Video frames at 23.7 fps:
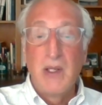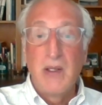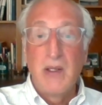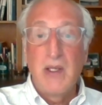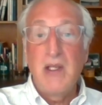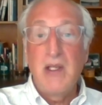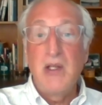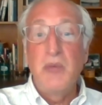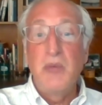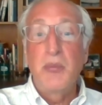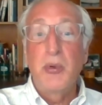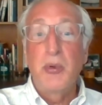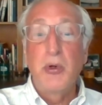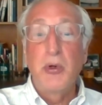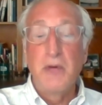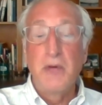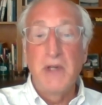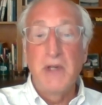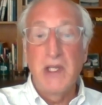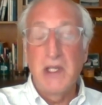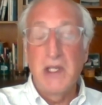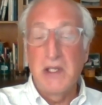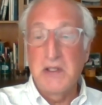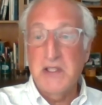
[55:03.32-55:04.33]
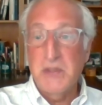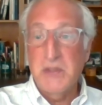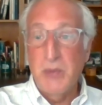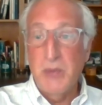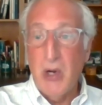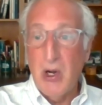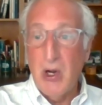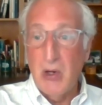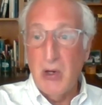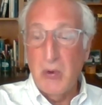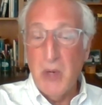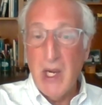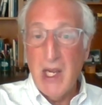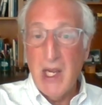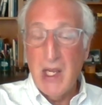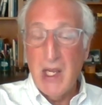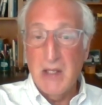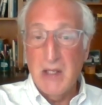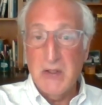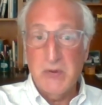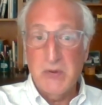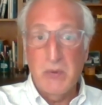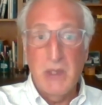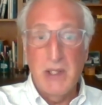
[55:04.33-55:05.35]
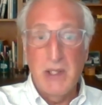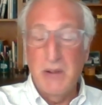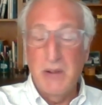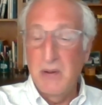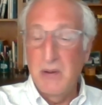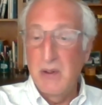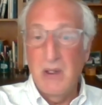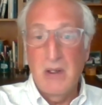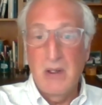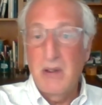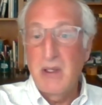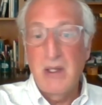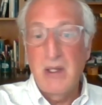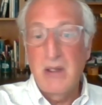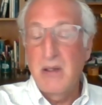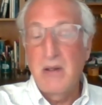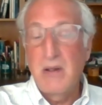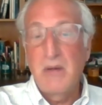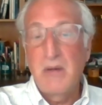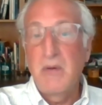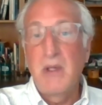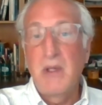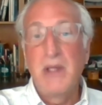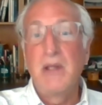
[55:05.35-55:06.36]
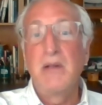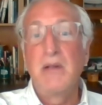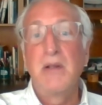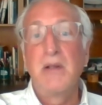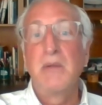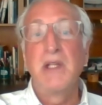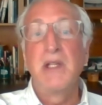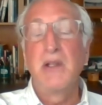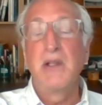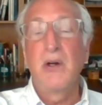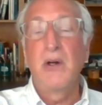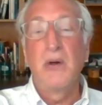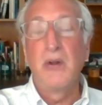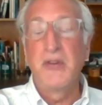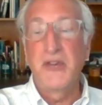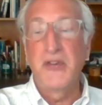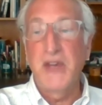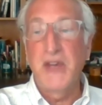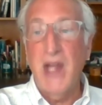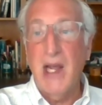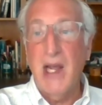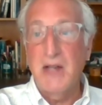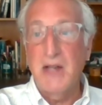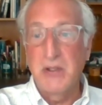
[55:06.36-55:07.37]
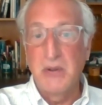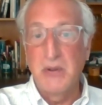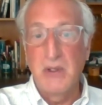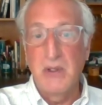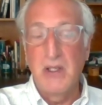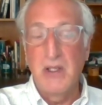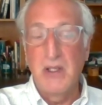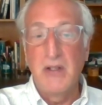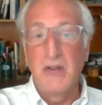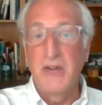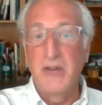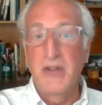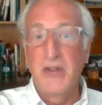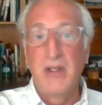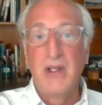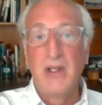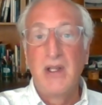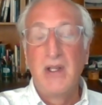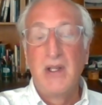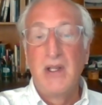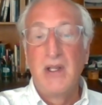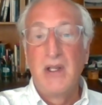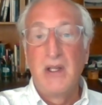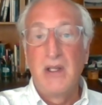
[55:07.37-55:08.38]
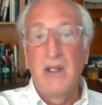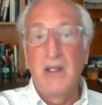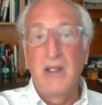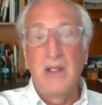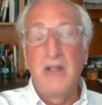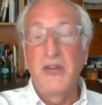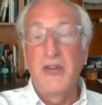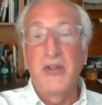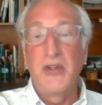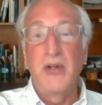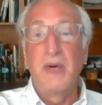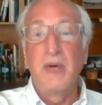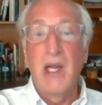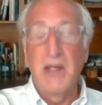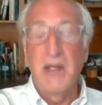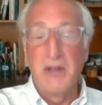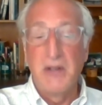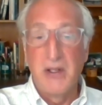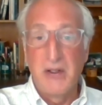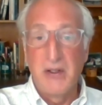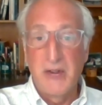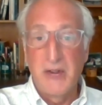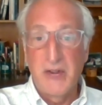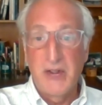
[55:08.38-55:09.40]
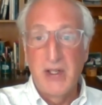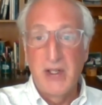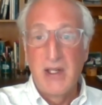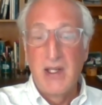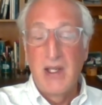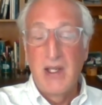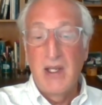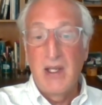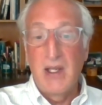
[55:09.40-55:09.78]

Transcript: improving it in small ways when the whole statute is horrendous.